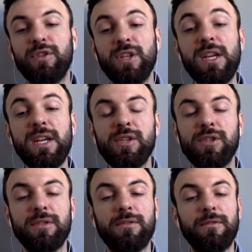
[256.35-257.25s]

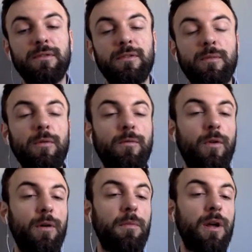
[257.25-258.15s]
change in their verbal
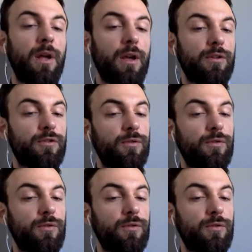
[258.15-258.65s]
form, so